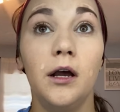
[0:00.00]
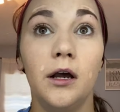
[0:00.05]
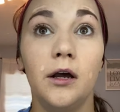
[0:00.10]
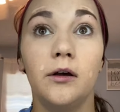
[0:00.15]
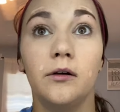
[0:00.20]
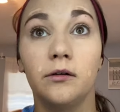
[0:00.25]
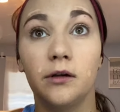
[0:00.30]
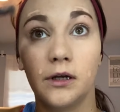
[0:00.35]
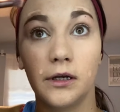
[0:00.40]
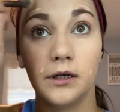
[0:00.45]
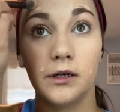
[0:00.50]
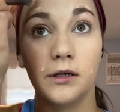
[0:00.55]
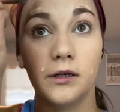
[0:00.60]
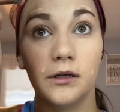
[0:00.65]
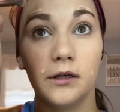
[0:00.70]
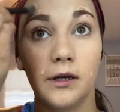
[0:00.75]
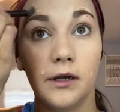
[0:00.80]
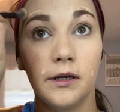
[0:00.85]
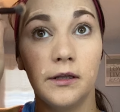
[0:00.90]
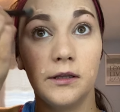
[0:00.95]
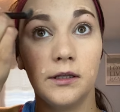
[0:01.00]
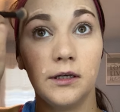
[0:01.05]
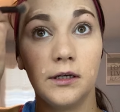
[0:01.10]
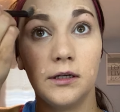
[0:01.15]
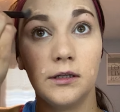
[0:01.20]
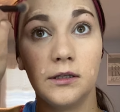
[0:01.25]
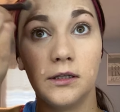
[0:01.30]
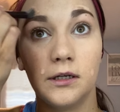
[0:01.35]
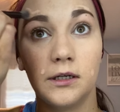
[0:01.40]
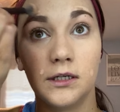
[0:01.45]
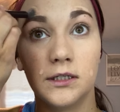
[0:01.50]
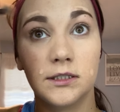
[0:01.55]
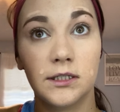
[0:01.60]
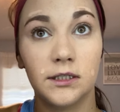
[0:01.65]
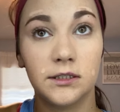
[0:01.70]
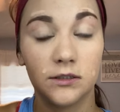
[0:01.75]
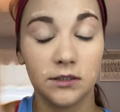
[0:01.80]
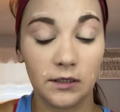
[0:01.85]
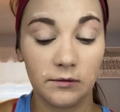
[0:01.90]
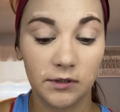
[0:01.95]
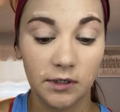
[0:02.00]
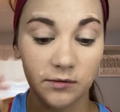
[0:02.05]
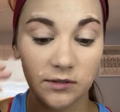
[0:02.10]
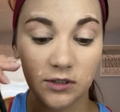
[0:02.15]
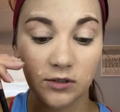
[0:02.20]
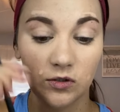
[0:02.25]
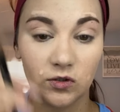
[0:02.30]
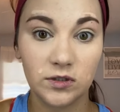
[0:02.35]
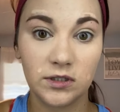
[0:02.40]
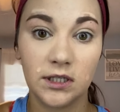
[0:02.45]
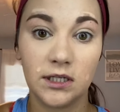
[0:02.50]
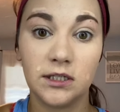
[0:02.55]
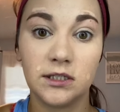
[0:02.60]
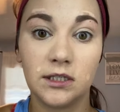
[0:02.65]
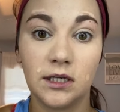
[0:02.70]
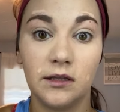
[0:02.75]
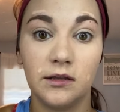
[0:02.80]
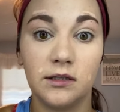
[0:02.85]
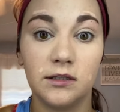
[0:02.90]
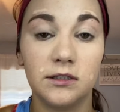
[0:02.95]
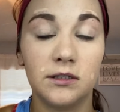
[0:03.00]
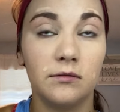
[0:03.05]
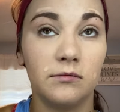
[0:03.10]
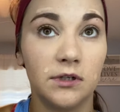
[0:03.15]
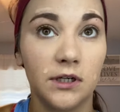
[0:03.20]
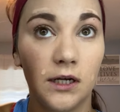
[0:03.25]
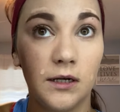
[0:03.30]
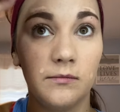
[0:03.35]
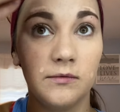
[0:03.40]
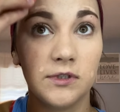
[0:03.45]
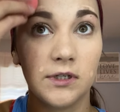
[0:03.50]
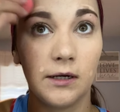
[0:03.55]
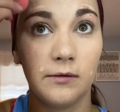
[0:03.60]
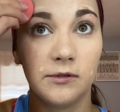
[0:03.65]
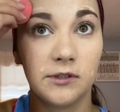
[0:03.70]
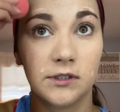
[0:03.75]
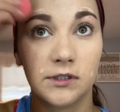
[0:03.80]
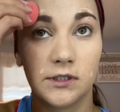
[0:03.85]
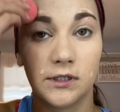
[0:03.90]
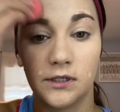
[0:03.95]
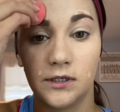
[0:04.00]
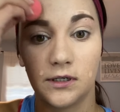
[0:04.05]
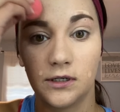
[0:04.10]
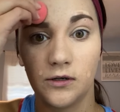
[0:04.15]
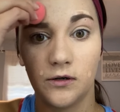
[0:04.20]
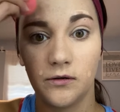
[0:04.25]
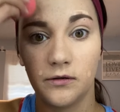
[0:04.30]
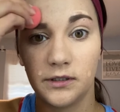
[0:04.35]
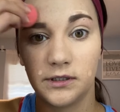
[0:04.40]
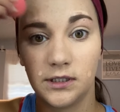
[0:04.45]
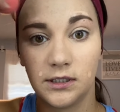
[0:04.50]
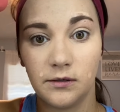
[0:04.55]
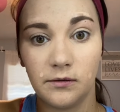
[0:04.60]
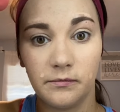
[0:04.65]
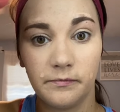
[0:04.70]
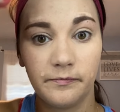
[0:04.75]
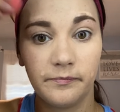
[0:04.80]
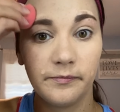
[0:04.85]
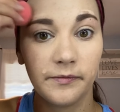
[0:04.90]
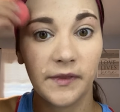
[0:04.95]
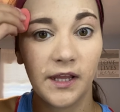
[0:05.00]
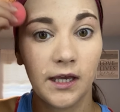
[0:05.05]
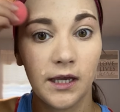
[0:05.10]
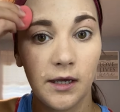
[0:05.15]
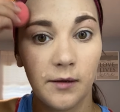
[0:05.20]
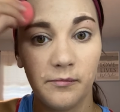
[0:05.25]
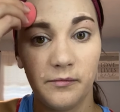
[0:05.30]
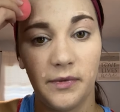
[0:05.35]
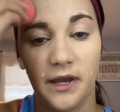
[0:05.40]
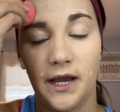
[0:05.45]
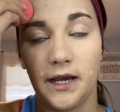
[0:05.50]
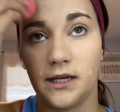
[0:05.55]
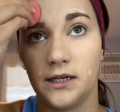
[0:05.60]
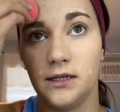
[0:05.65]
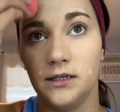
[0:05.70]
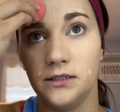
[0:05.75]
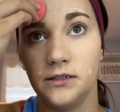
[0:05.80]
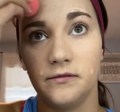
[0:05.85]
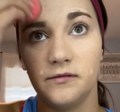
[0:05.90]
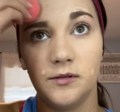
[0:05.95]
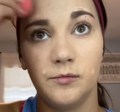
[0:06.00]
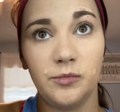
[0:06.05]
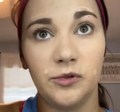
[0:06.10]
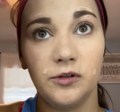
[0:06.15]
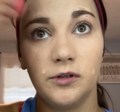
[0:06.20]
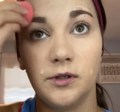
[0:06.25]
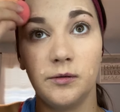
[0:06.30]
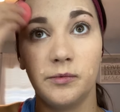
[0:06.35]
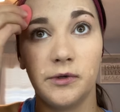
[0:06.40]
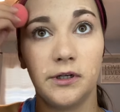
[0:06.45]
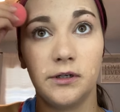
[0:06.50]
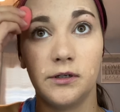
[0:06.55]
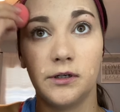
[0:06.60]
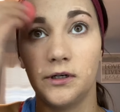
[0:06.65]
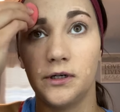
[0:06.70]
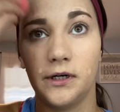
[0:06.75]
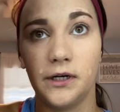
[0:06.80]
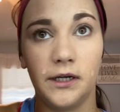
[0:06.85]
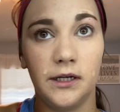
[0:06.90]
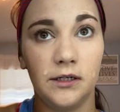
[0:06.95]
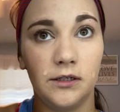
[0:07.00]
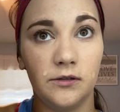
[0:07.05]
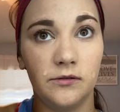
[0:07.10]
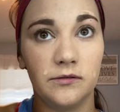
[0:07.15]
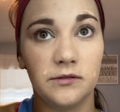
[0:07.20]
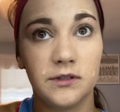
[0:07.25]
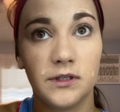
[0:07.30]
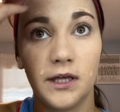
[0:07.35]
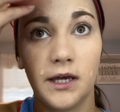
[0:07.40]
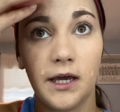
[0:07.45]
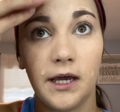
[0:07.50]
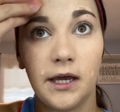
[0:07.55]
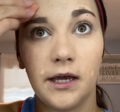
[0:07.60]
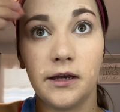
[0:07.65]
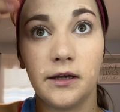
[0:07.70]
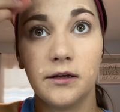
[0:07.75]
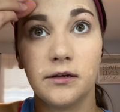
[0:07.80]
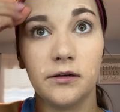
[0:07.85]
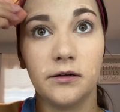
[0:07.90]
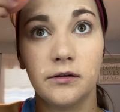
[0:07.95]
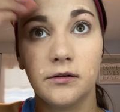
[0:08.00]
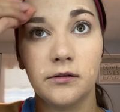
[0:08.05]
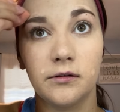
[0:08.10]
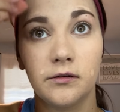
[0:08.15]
Okay, and then like I said, sometimes I'll use this, and then sometimes I'm just gonna go at the back end of the Beauty Blender and use that.